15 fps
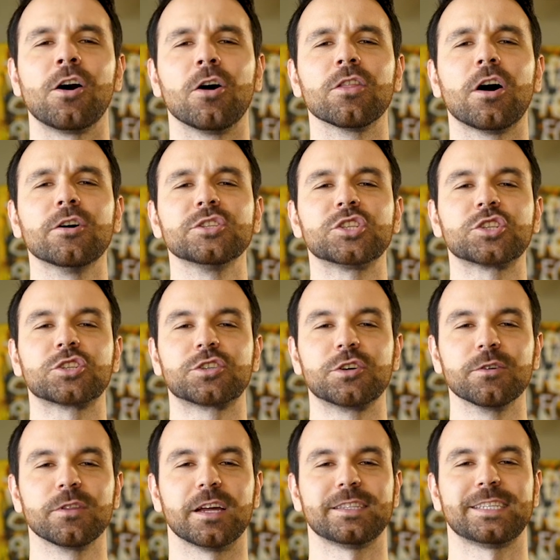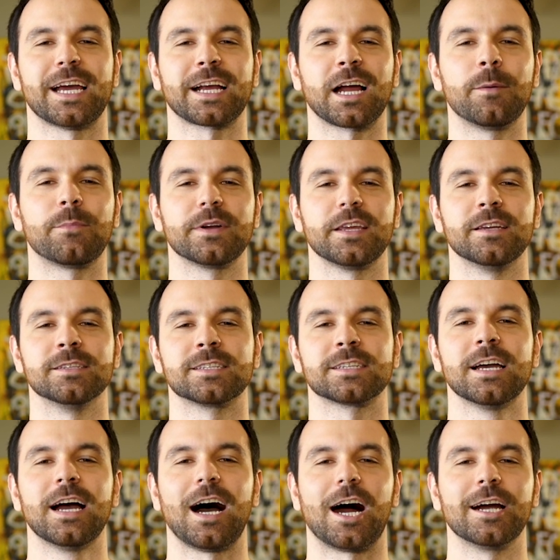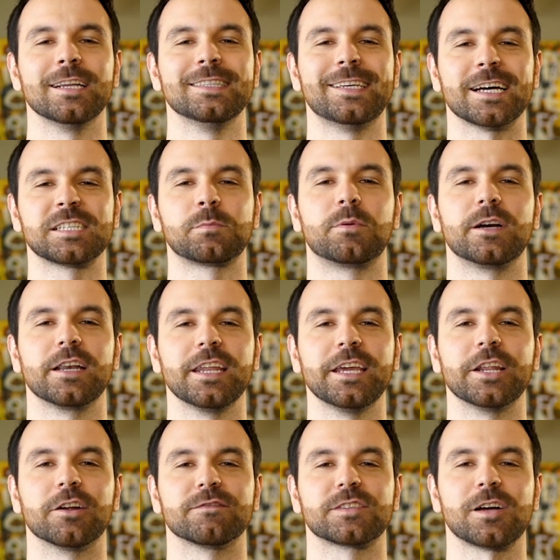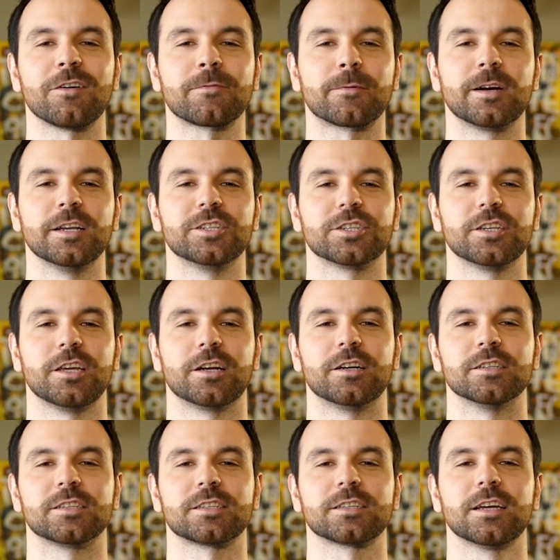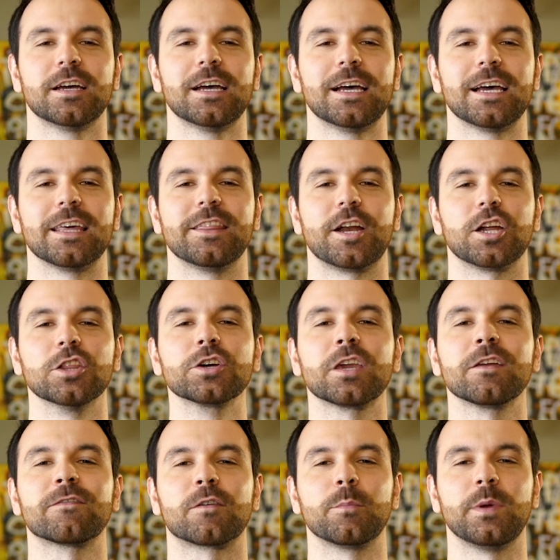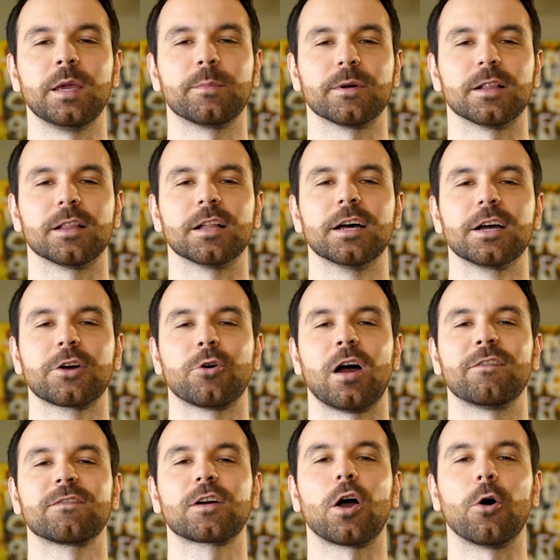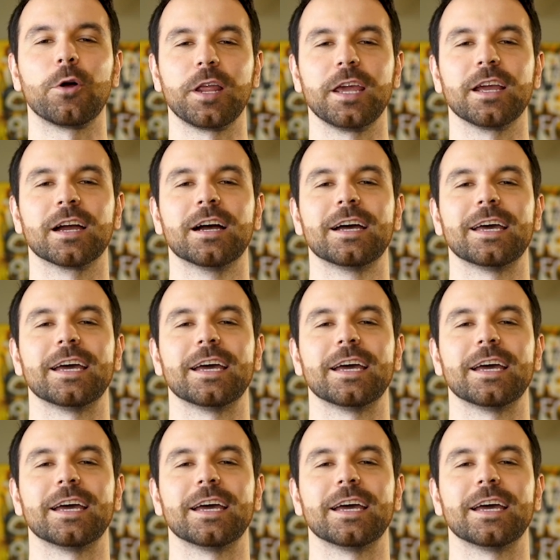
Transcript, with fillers: Although it's true that tech companies are in desperate need of software engineers, they are looking for people who have coding